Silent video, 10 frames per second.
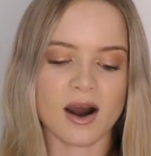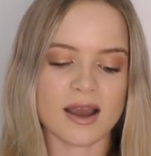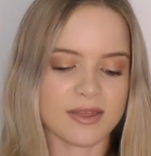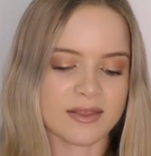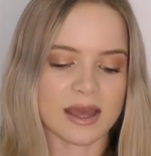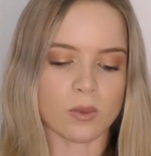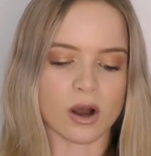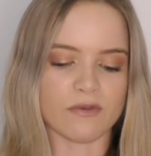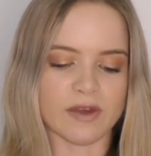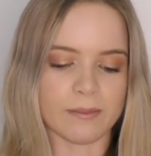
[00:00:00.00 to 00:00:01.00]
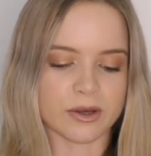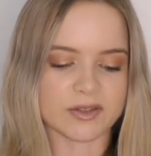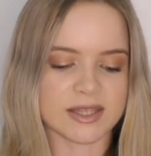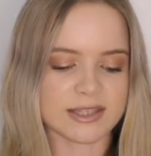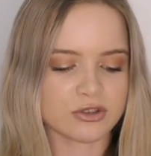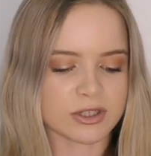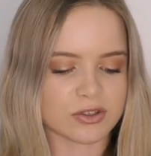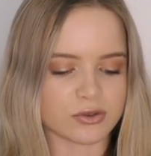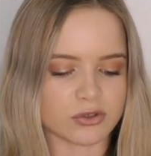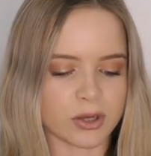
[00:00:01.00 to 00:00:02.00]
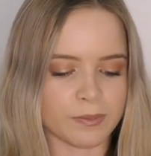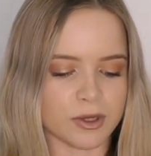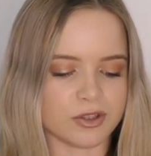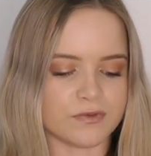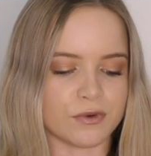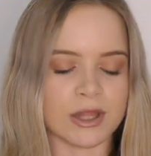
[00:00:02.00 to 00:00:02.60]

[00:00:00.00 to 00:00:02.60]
I think they're worth it because these crystals are beautiful.